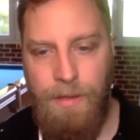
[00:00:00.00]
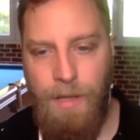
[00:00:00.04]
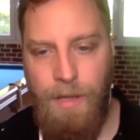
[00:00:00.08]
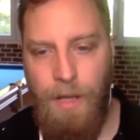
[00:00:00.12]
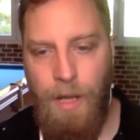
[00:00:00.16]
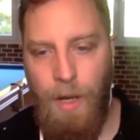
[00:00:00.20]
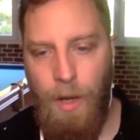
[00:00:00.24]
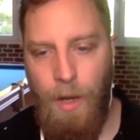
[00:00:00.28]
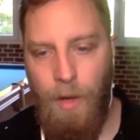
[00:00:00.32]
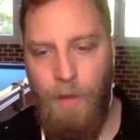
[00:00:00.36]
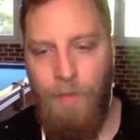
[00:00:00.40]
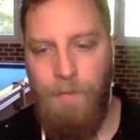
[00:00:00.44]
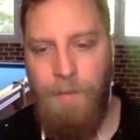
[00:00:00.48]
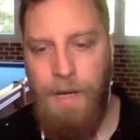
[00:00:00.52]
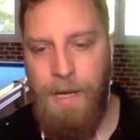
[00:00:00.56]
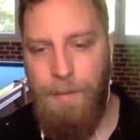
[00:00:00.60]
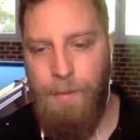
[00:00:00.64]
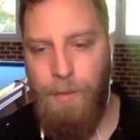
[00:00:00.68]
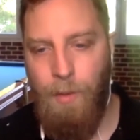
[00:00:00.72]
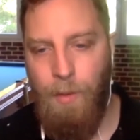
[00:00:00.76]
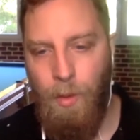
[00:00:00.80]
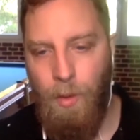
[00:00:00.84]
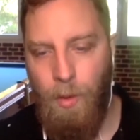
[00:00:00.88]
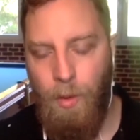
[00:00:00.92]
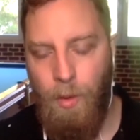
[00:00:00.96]
a lot of
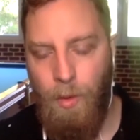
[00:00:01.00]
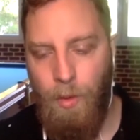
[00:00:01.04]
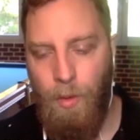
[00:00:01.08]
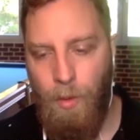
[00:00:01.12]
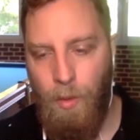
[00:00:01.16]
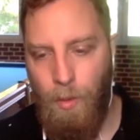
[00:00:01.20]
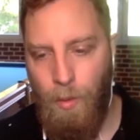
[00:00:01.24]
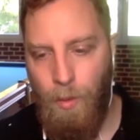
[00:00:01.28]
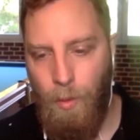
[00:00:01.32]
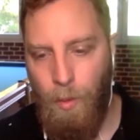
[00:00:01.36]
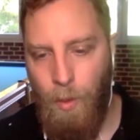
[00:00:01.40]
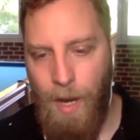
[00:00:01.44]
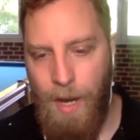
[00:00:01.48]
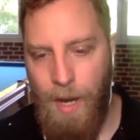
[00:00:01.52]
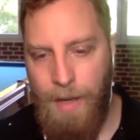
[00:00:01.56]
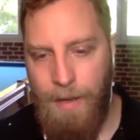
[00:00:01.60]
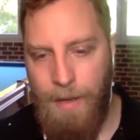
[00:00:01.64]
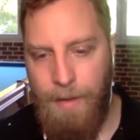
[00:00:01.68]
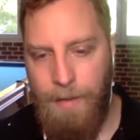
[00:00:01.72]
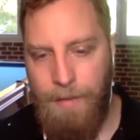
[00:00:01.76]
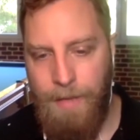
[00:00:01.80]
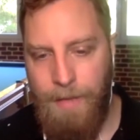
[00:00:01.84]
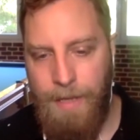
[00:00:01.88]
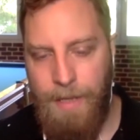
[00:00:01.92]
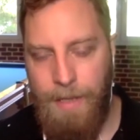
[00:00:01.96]
people,
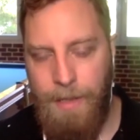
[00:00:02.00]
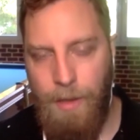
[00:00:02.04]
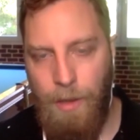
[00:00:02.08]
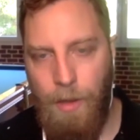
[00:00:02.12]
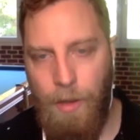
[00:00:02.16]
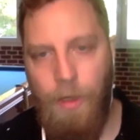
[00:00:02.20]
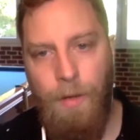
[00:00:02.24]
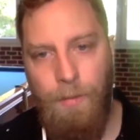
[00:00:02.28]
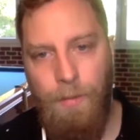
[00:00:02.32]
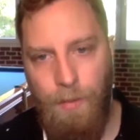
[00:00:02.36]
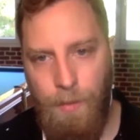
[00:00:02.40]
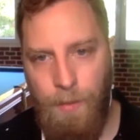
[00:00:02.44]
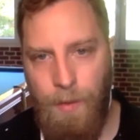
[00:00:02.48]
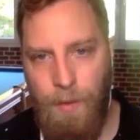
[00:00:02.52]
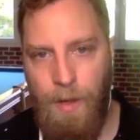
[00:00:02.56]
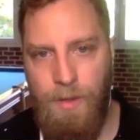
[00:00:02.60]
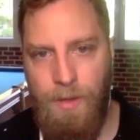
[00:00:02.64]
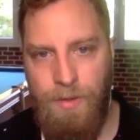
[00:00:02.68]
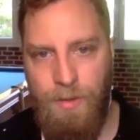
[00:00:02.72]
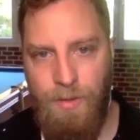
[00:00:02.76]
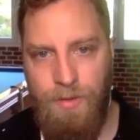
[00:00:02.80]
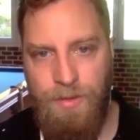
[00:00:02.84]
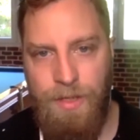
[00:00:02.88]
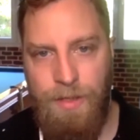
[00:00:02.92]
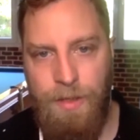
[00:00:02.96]
when they look at
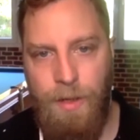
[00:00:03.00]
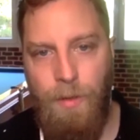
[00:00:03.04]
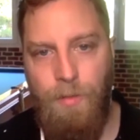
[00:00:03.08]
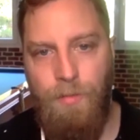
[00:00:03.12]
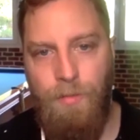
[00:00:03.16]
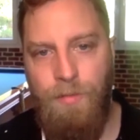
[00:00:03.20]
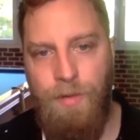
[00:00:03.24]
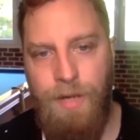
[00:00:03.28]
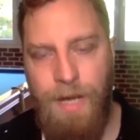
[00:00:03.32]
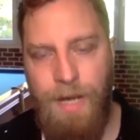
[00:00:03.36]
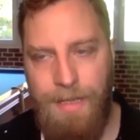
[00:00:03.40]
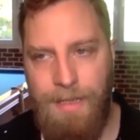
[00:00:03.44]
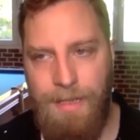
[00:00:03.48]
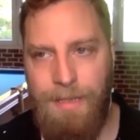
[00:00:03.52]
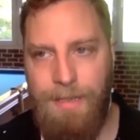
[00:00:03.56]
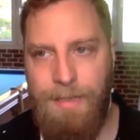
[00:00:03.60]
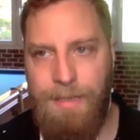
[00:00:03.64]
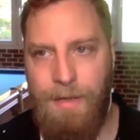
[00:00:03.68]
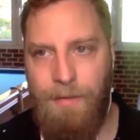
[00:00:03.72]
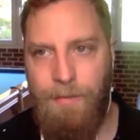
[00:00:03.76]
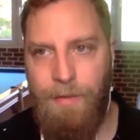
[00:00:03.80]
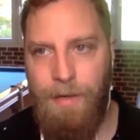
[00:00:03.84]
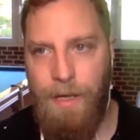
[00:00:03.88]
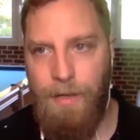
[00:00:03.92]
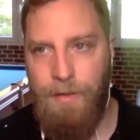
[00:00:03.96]
proposals, they don't
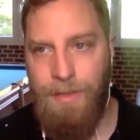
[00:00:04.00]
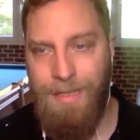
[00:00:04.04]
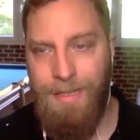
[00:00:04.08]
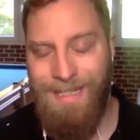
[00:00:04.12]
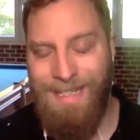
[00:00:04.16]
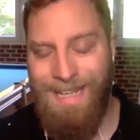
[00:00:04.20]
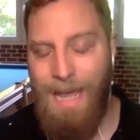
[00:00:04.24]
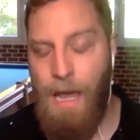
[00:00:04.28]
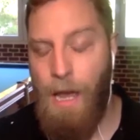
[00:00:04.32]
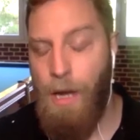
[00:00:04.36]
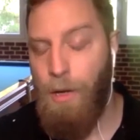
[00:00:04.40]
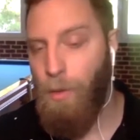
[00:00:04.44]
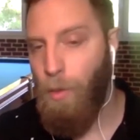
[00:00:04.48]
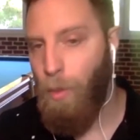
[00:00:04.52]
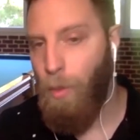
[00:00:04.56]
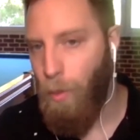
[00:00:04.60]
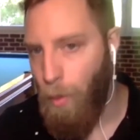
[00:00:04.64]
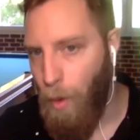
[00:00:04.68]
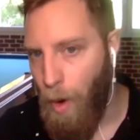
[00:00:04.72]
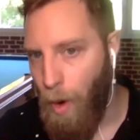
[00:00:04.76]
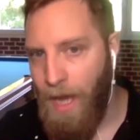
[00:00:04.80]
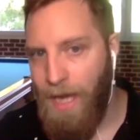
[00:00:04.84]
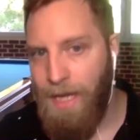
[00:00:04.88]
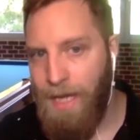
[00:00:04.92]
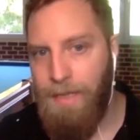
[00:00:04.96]
necessarily understand
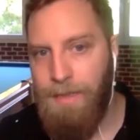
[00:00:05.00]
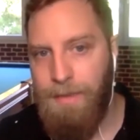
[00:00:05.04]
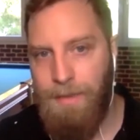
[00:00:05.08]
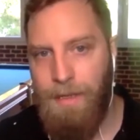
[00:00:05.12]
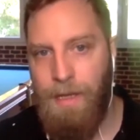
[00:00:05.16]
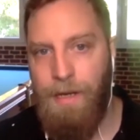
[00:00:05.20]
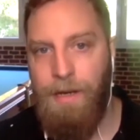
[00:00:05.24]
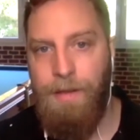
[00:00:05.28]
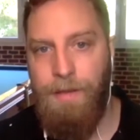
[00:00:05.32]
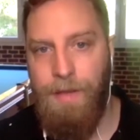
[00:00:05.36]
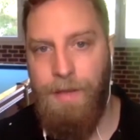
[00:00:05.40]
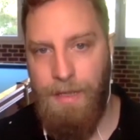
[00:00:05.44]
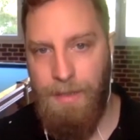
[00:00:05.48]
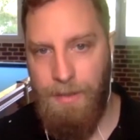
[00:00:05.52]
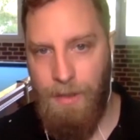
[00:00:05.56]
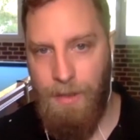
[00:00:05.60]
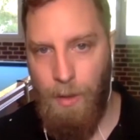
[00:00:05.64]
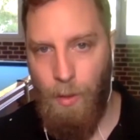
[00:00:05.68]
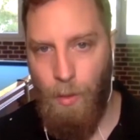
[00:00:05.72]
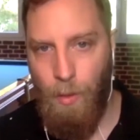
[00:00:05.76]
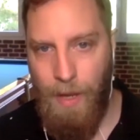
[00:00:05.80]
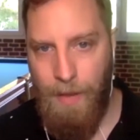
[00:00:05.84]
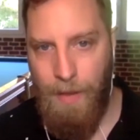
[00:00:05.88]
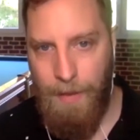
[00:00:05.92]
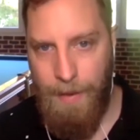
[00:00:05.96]
why certain things
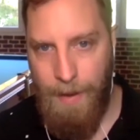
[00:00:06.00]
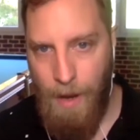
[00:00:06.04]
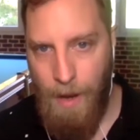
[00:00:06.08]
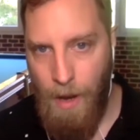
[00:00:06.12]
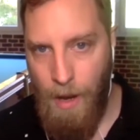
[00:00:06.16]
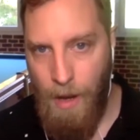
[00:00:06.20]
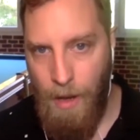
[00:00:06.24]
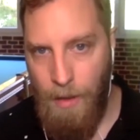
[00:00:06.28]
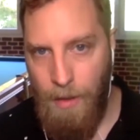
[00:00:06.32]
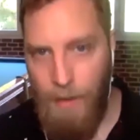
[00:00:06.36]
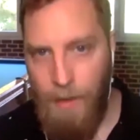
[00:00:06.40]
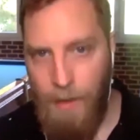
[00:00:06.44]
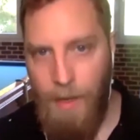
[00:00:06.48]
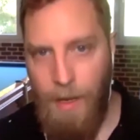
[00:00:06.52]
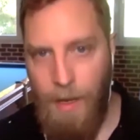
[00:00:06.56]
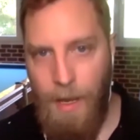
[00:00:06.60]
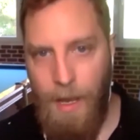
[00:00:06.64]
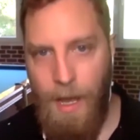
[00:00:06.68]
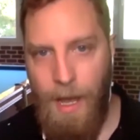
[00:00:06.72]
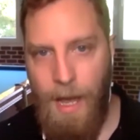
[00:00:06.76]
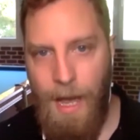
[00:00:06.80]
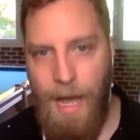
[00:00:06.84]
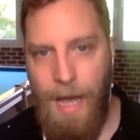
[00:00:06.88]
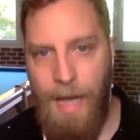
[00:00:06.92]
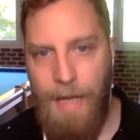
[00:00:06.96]
are the way they are.
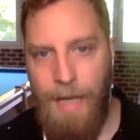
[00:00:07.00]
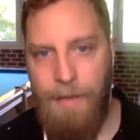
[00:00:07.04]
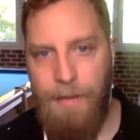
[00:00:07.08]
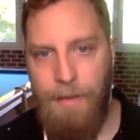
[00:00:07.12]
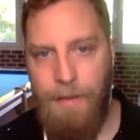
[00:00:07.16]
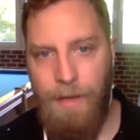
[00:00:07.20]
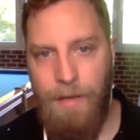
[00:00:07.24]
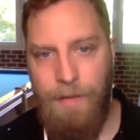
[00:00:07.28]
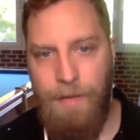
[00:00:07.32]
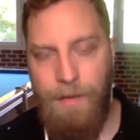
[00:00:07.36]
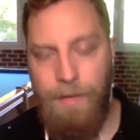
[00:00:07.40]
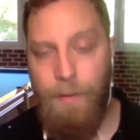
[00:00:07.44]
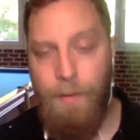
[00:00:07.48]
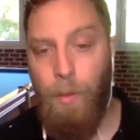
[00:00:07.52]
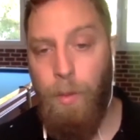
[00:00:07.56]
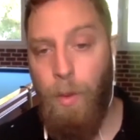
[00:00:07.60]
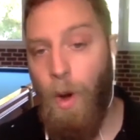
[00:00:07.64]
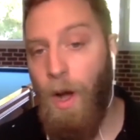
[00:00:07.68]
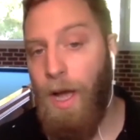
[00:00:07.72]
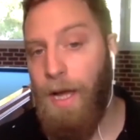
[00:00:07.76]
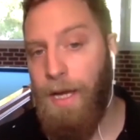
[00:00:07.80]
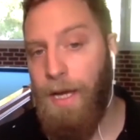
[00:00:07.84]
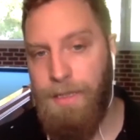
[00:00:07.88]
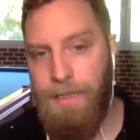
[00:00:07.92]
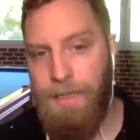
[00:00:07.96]
And I think the
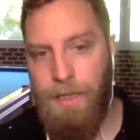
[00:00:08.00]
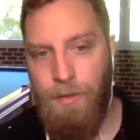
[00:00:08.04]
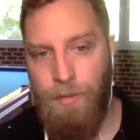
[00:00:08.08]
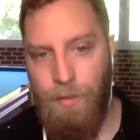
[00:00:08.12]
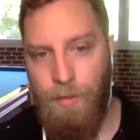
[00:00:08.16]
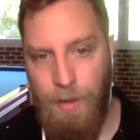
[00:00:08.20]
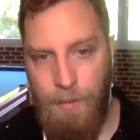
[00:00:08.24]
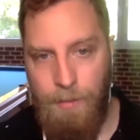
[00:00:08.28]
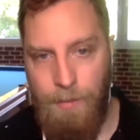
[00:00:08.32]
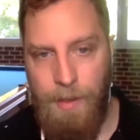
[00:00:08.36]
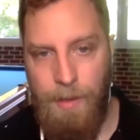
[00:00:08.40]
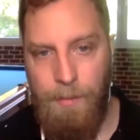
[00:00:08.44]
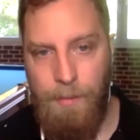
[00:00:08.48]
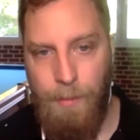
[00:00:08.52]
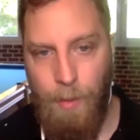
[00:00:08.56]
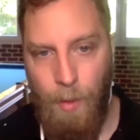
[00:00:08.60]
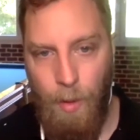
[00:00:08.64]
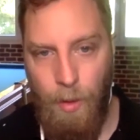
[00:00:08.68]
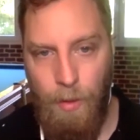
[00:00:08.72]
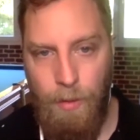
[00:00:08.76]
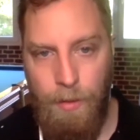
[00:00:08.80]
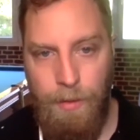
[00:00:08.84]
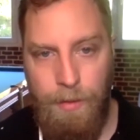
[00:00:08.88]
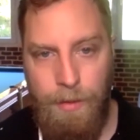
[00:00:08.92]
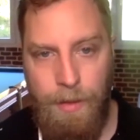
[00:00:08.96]
why is incredibly
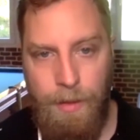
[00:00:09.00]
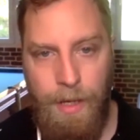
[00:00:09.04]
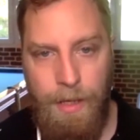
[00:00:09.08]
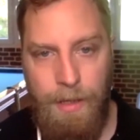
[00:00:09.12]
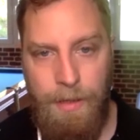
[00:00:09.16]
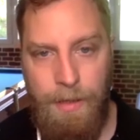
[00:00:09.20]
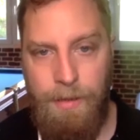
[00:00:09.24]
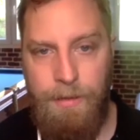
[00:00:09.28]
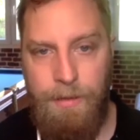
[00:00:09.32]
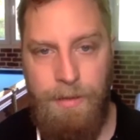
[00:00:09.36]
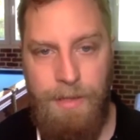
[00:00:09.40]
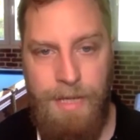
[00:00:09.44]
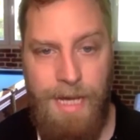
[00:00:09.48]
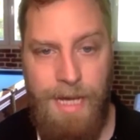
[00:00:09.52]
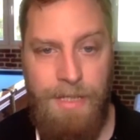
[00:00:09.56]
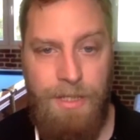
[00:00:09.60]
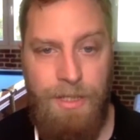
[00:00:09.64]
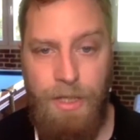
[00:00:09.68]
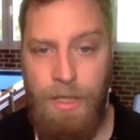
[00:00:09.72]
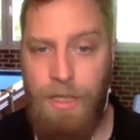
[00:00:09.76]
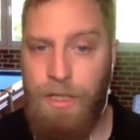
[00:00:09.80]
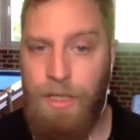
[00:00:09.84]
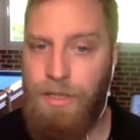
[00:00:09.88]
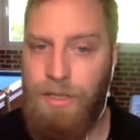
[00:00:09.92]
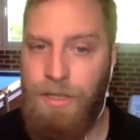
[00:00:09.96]
important. And
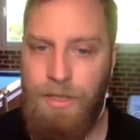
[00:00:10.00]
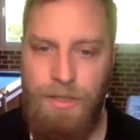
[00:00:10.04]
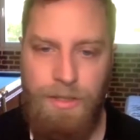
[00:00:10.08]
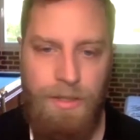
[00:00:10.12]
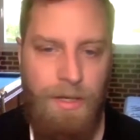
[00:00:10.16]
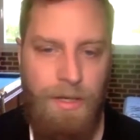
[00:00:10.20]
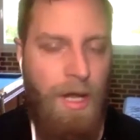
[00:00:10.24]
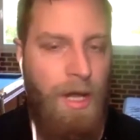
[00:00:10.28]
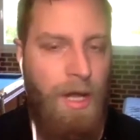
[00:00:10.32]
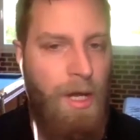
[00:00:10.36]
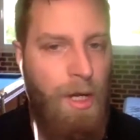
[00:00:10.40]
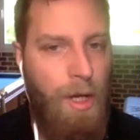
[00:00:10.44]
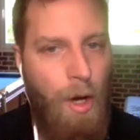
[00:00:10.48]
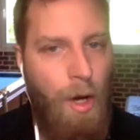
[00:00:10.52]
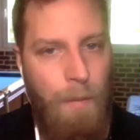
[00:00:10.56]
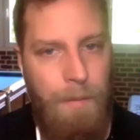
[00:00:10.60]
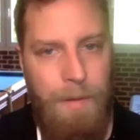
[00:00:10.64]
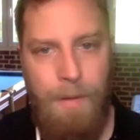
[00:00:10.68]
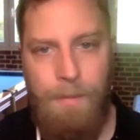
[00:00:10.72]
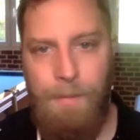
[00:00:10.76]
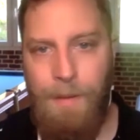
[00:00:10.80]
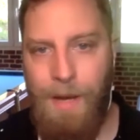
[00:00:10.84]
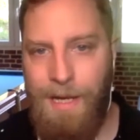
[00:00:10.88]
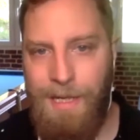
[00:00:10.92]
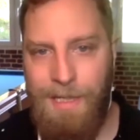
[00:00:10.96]
yes, you can just
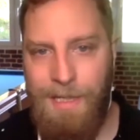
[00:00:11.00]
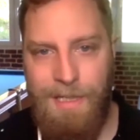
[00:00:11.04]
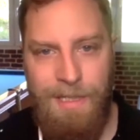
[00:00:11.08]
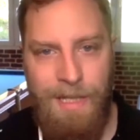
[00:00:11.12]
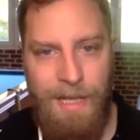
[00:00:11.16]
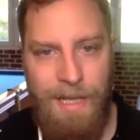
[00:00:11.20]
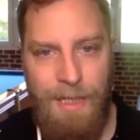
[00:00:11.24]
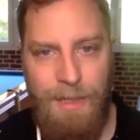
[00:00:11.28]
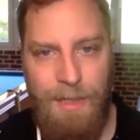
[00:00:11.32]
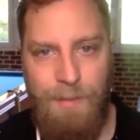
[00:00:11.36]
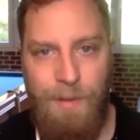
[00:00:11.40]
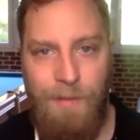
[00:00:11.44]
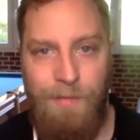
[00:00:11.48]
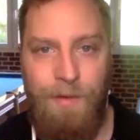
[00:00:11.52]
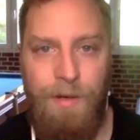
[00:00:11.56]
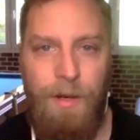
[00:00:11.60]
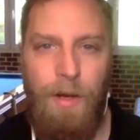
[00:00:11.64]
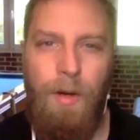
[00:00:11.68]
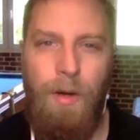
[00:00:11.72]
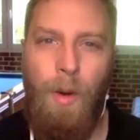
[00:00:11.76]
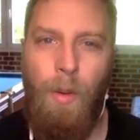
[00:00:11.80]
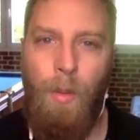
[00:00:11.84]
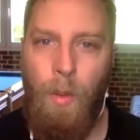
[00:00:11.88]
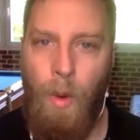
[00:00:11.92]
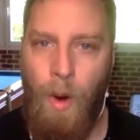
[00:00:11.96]
copy and paste things, but if you
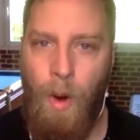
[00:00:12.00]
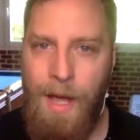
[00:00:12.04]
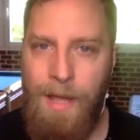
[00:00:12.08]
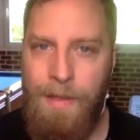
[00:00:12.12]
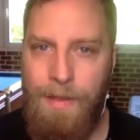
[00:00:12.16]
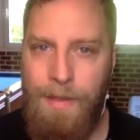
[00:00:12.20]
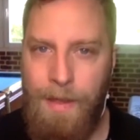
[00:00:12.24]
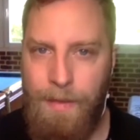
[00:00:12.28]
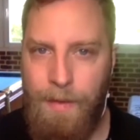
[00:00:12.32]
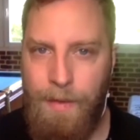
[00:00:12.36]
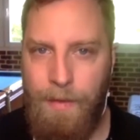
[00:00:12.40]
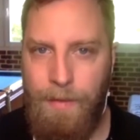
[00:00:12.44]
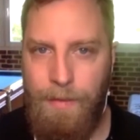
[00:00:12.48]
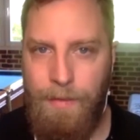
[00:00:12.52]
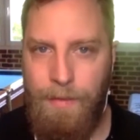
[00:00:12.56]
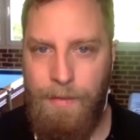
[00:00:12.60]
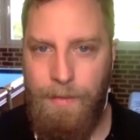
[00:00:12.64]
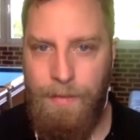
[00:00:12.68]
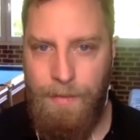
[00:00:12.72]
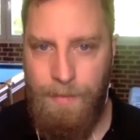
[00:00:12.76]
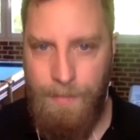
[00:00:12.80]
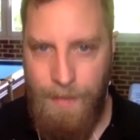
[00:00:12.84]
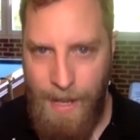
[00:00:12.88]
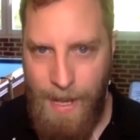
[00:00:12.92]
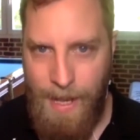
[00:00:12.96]
don't know why they're
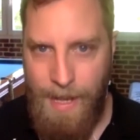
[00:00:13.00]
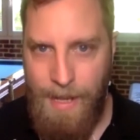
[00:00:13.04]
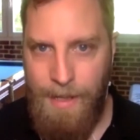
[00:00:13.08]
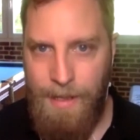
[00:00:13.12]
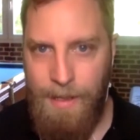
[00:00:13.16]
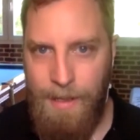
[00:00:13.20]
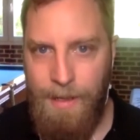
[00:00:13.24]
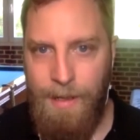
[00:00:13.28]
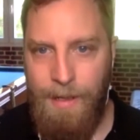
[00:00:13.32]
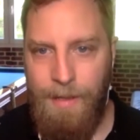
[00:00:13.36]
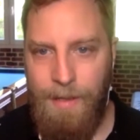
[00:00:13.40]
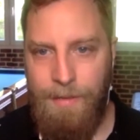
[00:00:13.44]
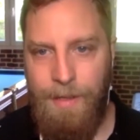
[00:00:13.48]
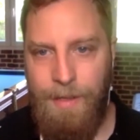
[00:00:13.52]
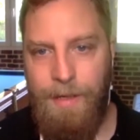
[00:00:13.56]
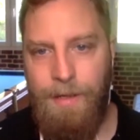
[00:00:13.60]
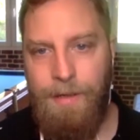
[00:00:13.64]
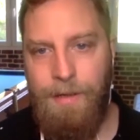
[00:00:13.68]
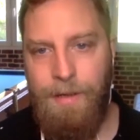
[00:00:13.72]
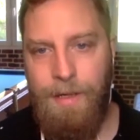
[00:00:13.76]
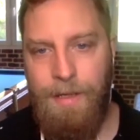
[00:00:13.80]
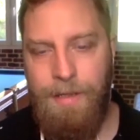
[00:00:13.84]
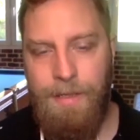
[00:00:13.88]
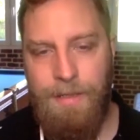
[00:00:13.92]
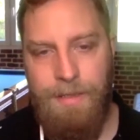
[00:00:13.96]
there,
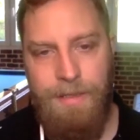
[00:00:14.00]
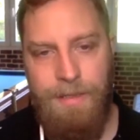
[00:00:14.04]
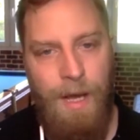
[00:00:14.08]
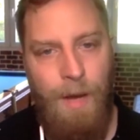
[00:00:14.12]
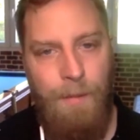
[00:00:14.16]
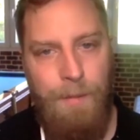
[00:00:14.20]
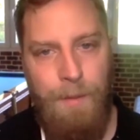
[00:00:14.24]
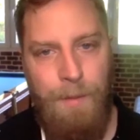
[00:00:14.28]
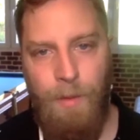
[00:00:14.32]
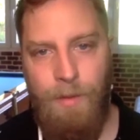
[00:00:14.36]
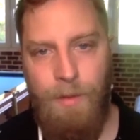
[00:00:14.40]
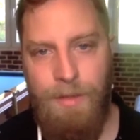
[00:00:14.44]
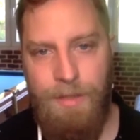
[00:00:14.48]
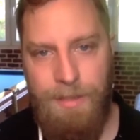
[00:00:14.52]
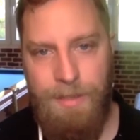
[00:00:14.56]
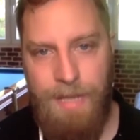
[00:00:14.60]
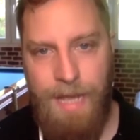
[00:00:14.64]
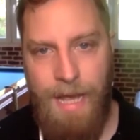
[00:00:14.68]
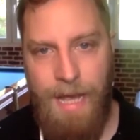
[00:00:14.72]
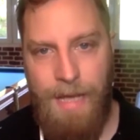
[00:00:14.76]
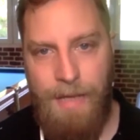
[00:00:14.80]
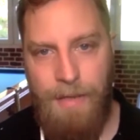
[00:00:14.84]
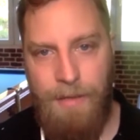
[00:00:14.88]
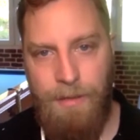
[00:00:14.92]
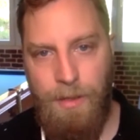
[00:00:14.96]
then it doesn't help you
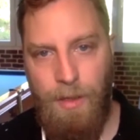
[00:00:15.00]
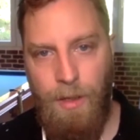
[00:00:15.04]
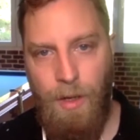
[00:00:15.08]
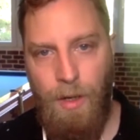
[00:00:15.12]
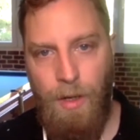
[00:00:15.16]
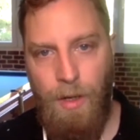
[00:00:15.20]
understand,